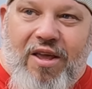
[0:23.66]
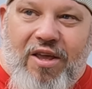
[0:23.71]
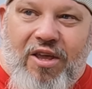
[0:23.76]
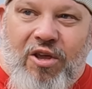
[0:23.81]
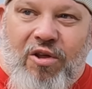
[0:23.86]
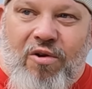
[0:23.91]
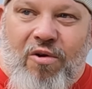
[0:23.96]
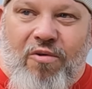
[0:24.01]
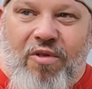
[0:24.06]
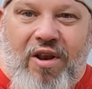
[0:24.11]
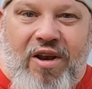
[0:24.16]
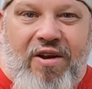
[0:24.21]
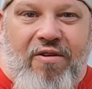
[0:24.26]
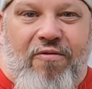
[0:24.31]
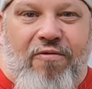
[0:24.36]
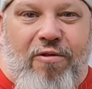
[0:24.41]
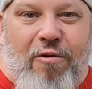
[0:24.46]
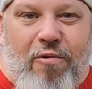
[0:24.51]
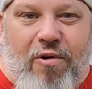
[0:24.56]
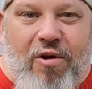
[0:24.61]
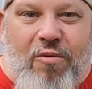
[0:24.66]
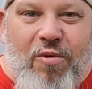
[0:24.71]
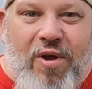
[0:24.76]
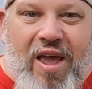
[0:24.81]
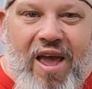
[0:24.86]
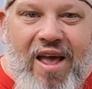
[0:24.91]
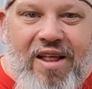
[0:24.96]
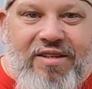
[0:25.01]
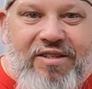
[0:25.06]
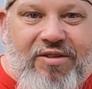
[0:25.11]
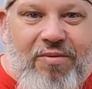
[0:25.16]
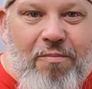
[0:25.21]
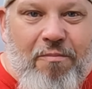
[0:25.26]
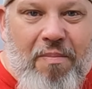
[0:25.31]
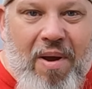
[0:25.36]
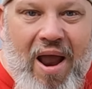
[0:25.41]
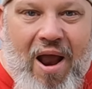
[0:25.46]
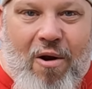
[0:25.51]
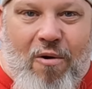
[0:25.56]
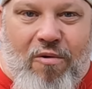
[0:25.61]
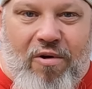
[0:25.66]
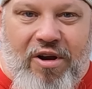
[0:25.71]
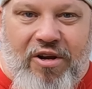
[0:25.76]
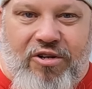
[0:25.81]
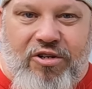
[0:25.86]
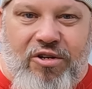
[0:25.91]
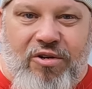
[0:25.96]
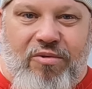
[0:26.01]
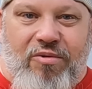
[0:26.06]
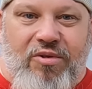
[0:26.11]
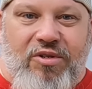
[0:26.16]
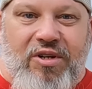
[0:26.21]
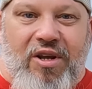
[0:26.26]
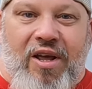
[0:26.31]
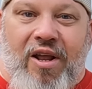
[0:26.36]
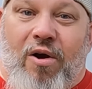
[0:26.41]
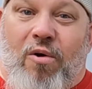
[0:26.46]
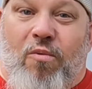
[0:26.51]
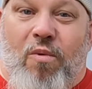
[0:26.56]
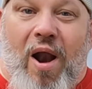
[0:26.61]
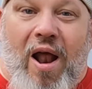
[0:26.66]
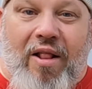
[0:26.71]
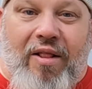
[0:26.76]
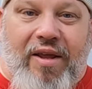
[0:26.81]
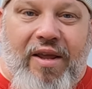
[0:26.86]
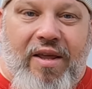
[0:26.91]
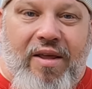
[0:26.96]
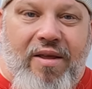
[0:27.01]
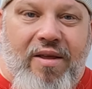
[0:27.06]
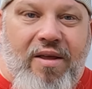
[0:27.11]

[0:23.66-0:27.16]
you know that in Florida we had some power issues at a rally.